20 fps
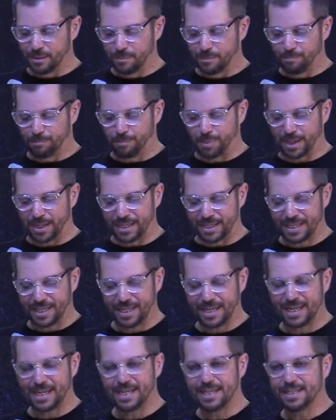but
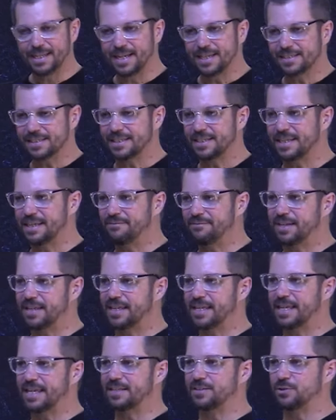he doesn't even
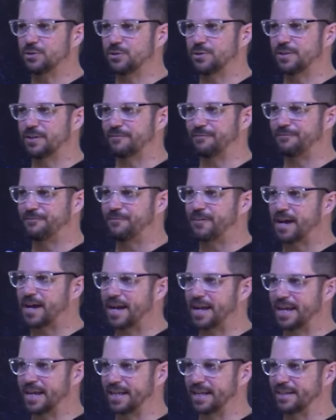get to
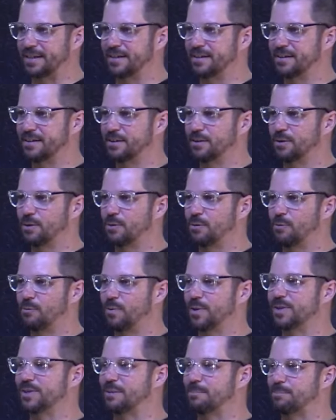define
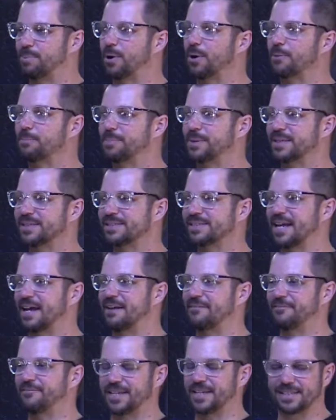what the purpose
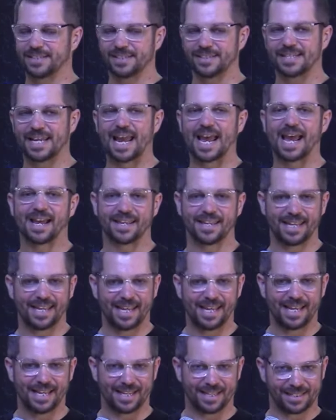of his attack
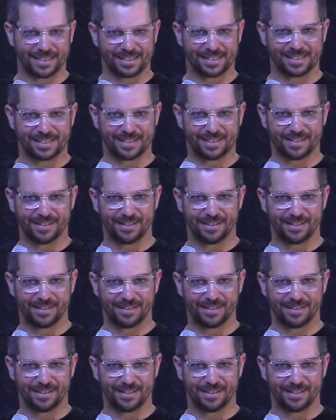is.